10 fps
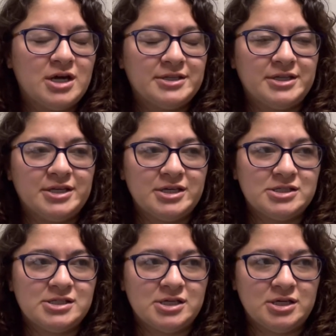think
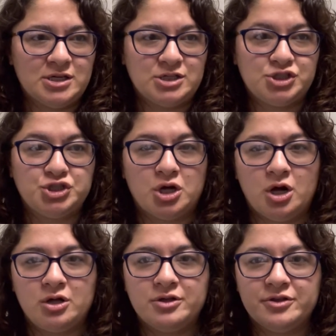it's a
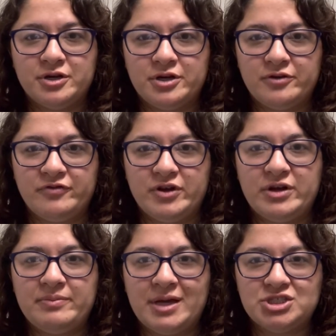shawl, the
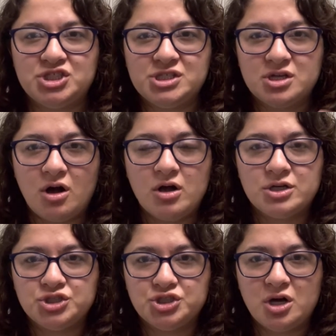very meshy
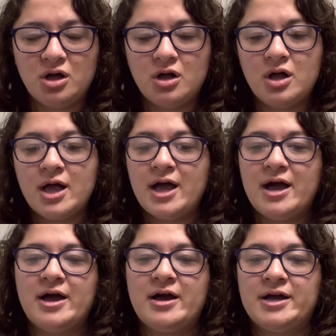shawl,
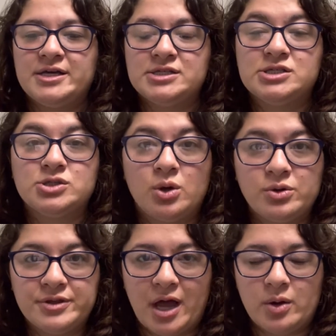I
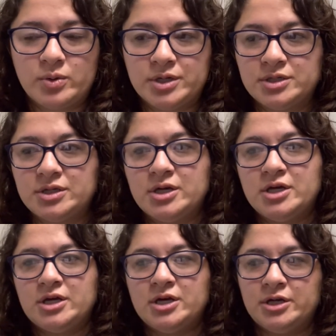sold that one.
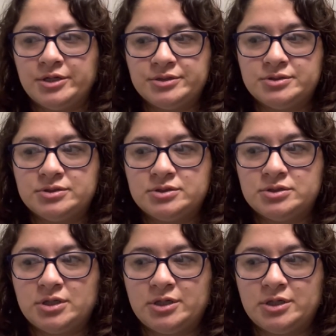And